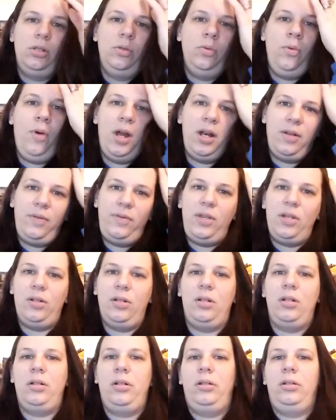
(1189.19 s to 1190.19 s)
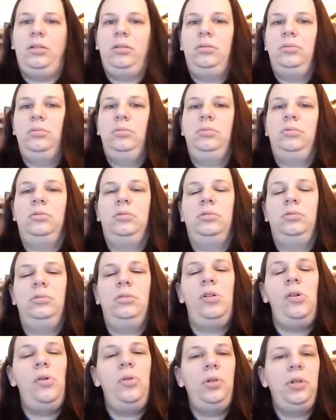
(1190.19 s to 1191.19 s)
one of your
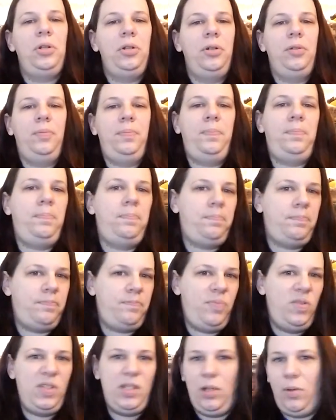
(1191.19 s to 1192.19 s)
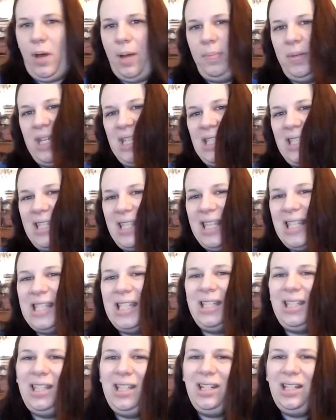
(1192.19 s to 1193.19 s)
older silhouette pieces? I was
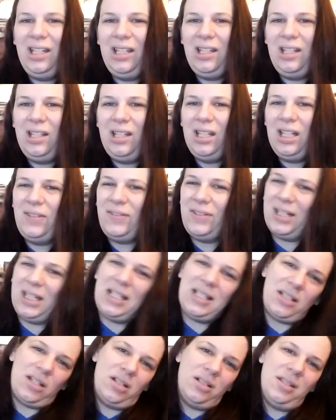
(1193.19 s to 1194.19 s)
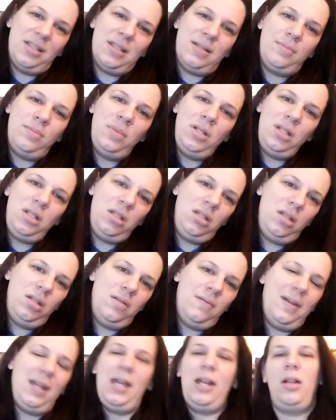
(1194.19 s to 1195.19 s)
like, I feel like starting something
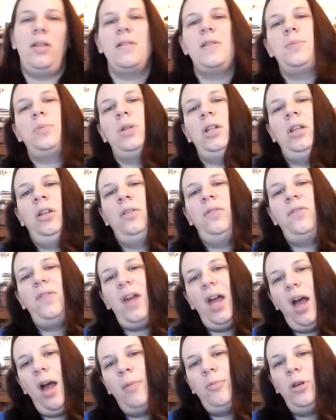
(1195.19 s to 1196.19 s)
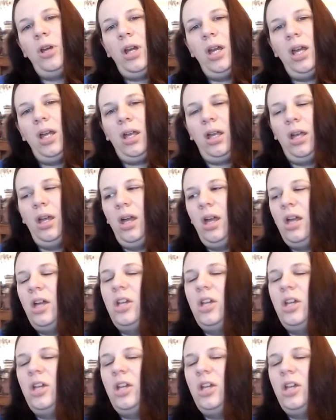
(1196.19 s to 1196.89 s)
new. I got all this pretty new fabric.